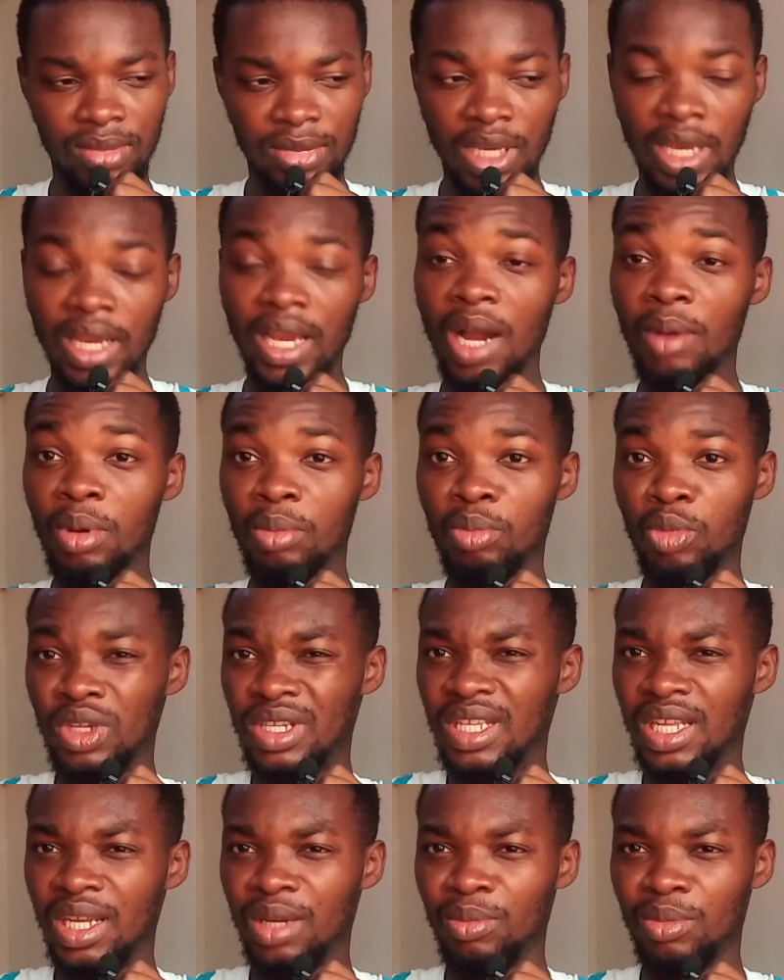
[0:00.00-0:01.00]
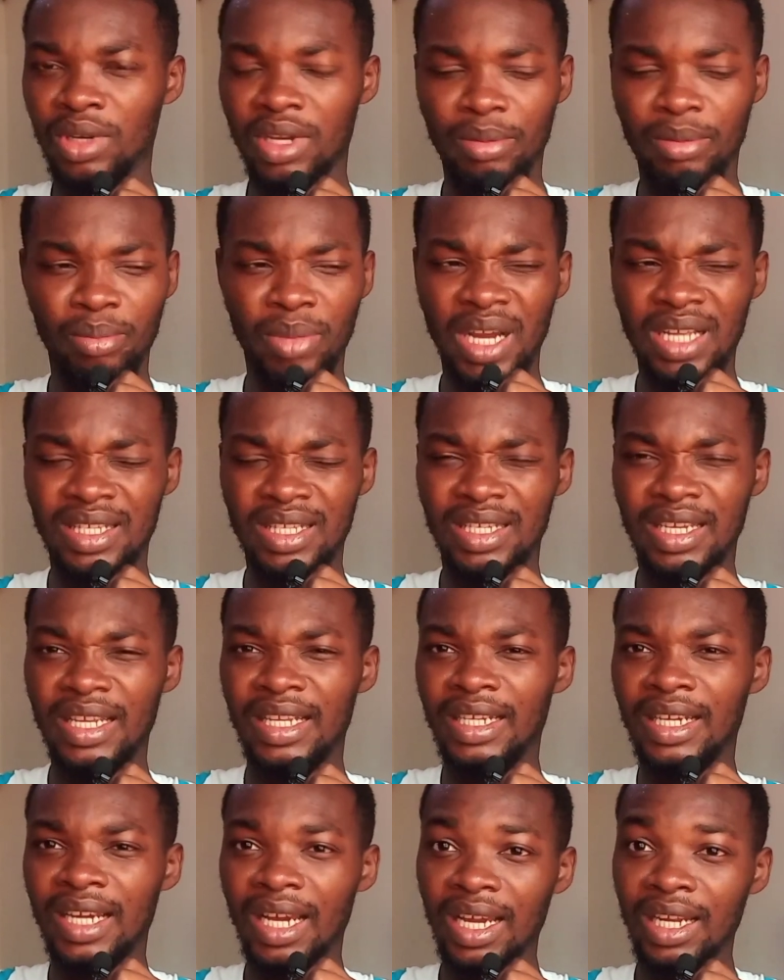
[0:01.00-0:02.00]
yeah i'm a muslim but
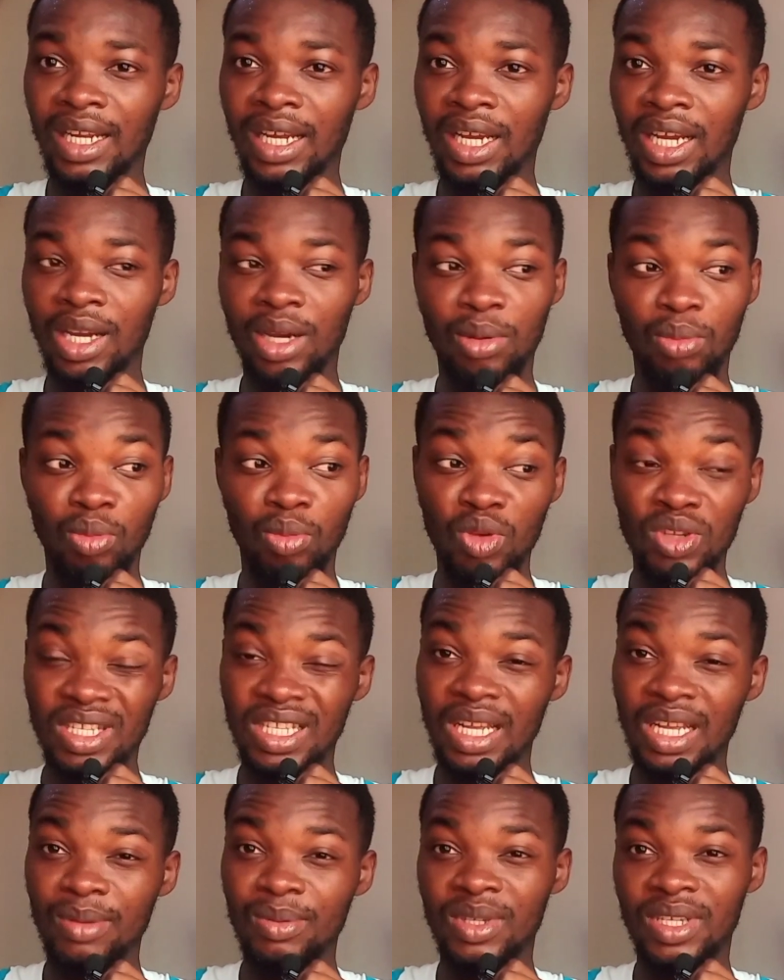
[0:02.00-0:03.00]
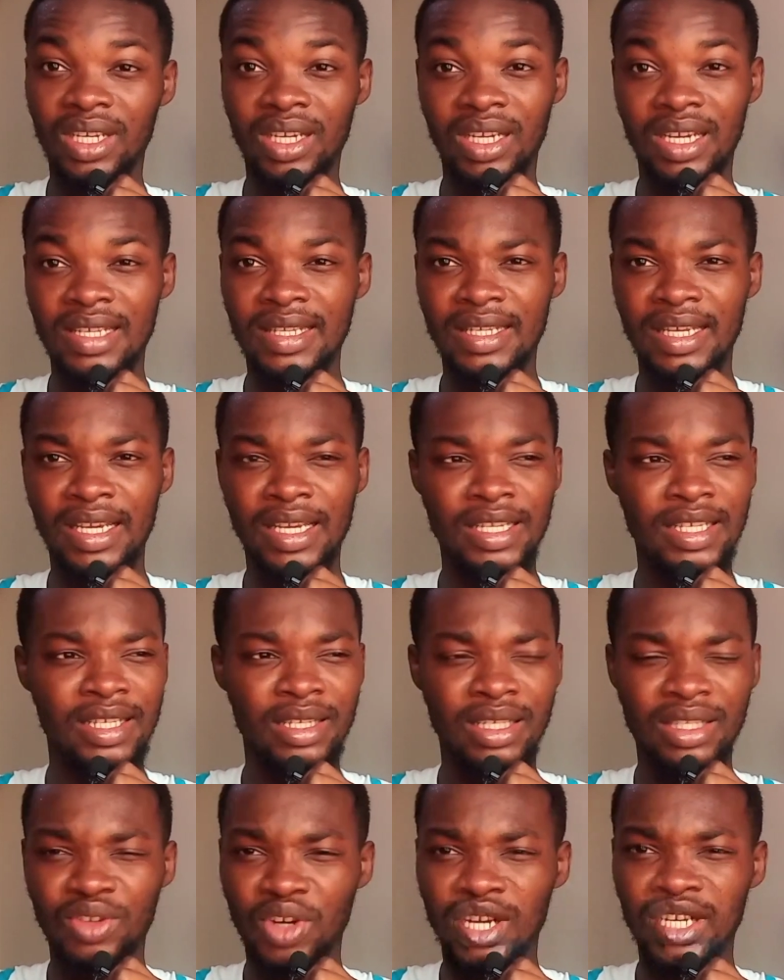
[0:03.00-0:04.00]
in ghana muslims
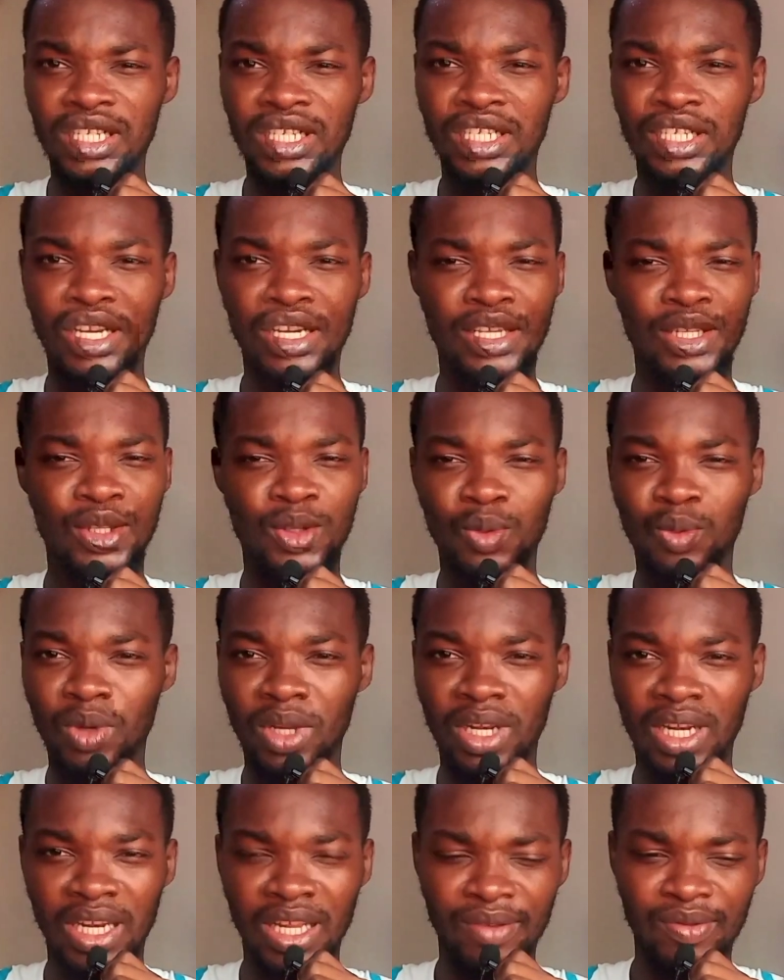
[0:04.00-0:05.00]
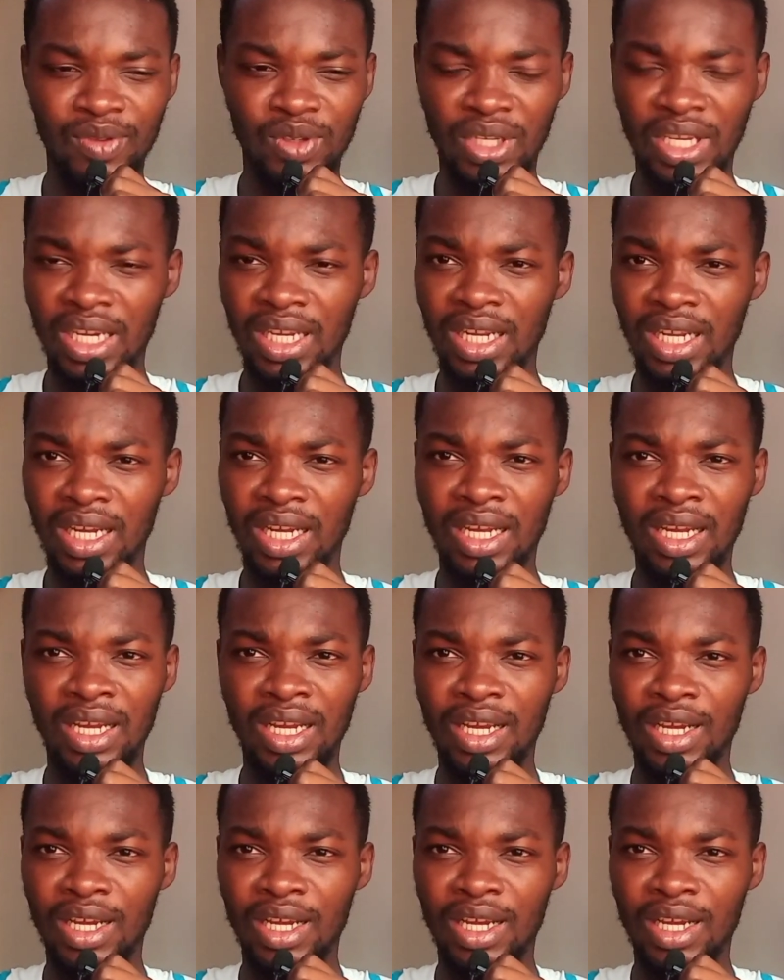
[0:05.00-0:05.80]
christians traditionalists will live together